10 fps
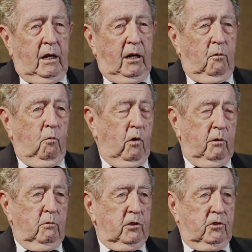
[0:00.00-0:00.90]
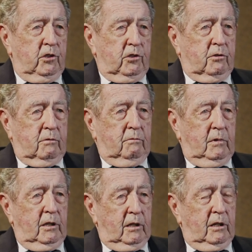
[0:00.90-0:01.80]
and one was just
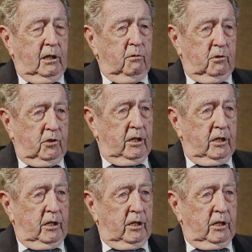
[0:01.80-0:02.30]
he was